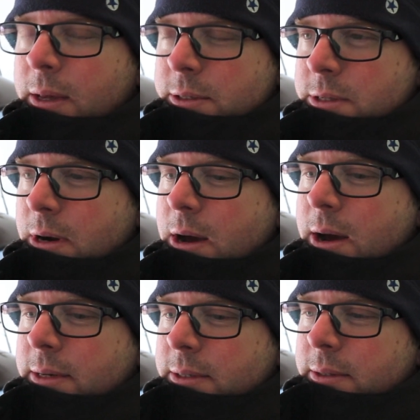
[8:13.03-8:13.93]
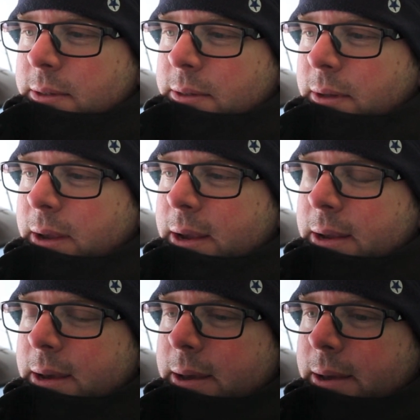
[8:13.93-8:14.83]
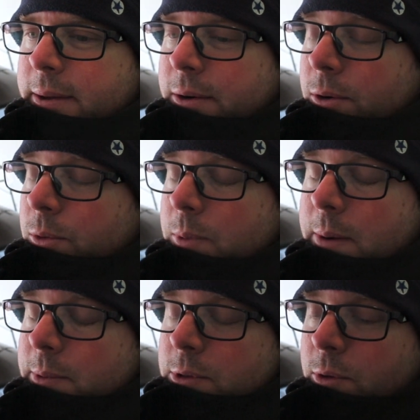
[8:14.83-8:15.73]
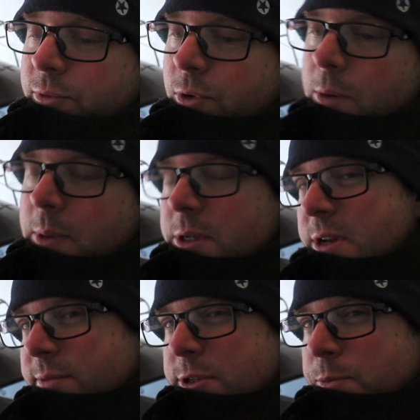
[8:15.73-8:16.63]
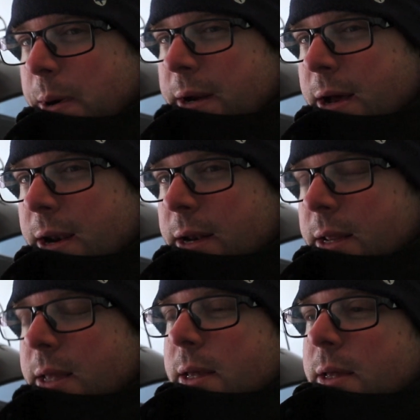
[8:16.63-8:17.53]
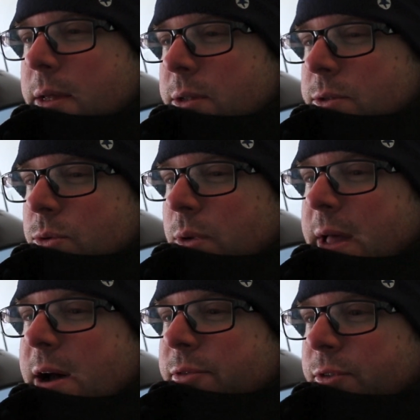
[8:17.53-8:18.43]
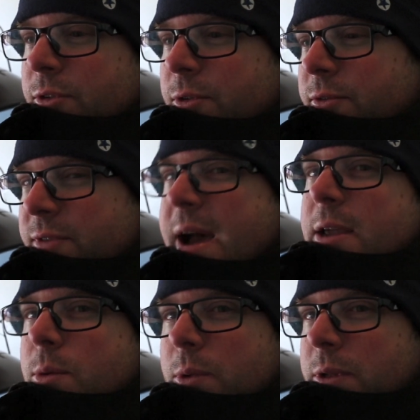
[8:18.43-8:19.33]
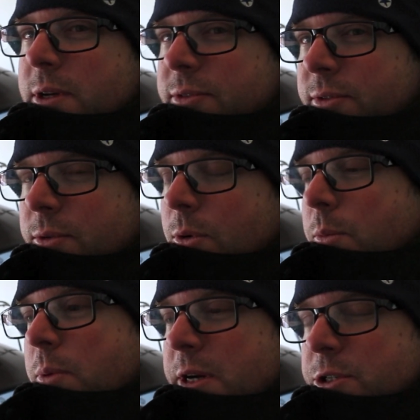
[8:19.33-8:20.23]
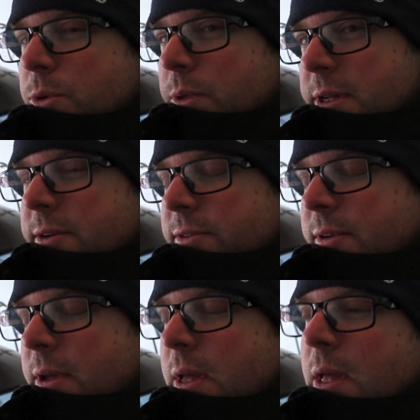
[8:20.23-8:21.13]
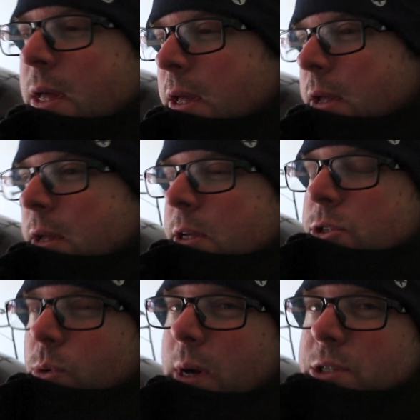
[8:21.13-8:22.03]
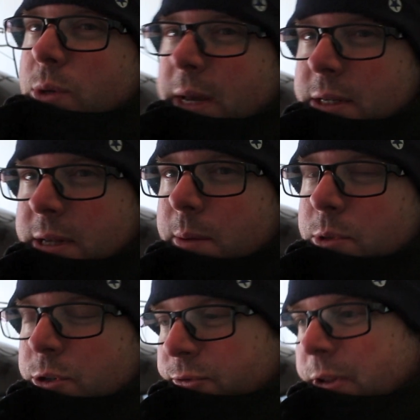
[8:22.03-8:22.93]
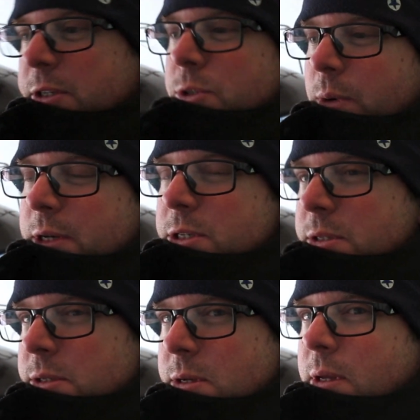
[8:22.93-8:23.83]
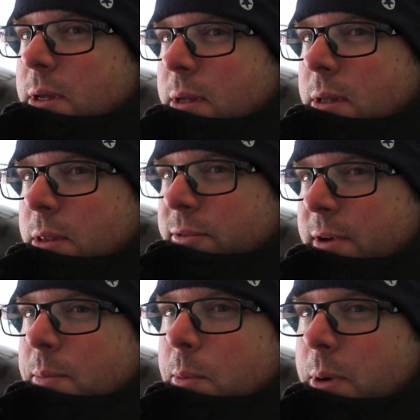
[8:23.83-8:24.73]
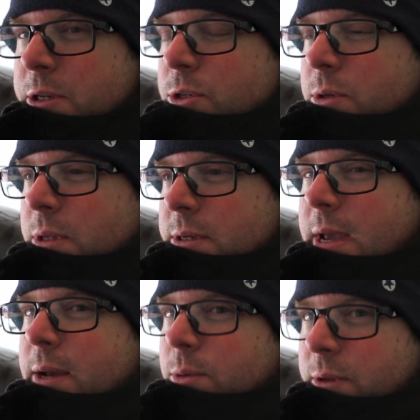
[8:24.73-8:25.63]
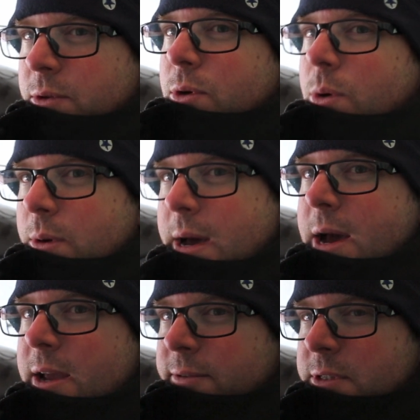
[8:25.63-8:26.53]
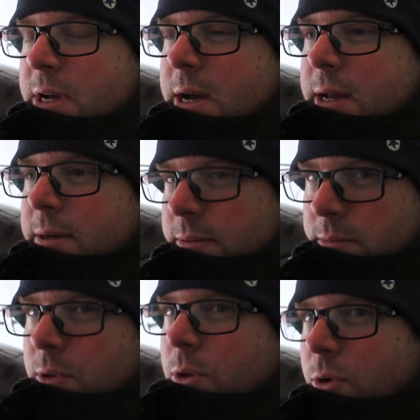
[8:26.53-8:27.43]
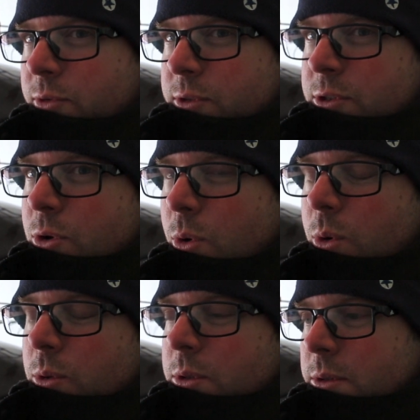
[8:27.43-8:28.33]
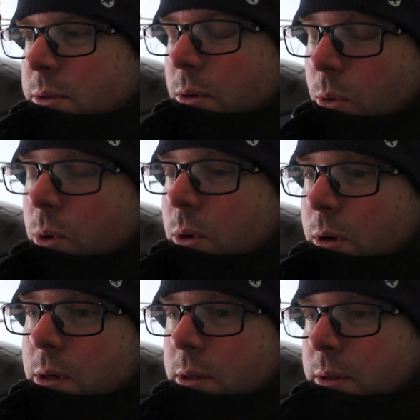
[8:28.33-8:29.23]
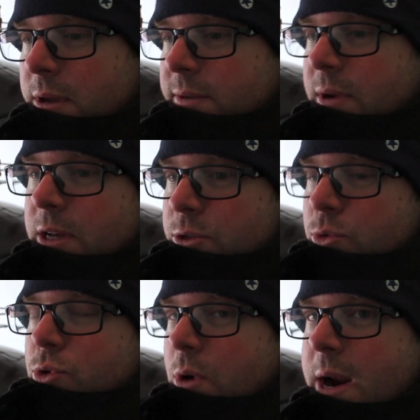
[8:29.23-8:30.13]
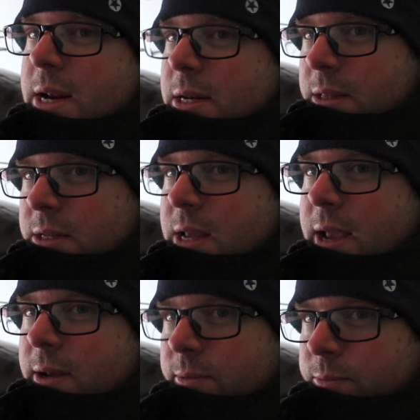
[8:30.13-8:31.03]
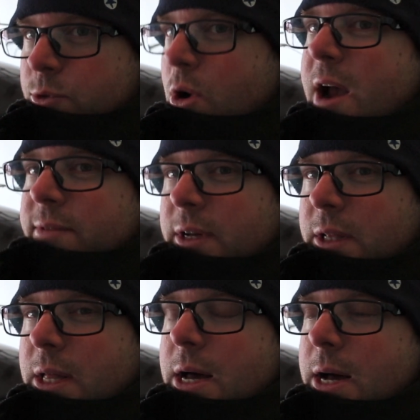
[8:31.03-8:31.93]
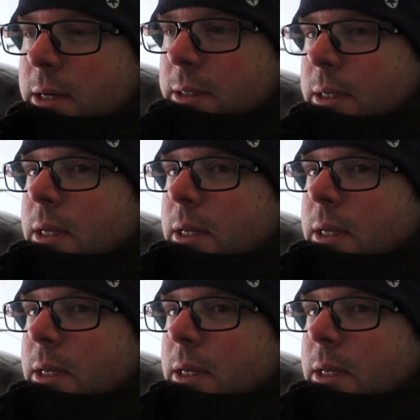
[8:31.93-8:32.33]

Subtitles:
is not a, I don't know the proper term for it, but it doesn't have a spring on it to allow for vacuum relief or pressure relief. So as you get temperature fluctuations, the vapor pressure in the tank will either go high if it's hot, low if it's cold, or even as you drain the tank driving along,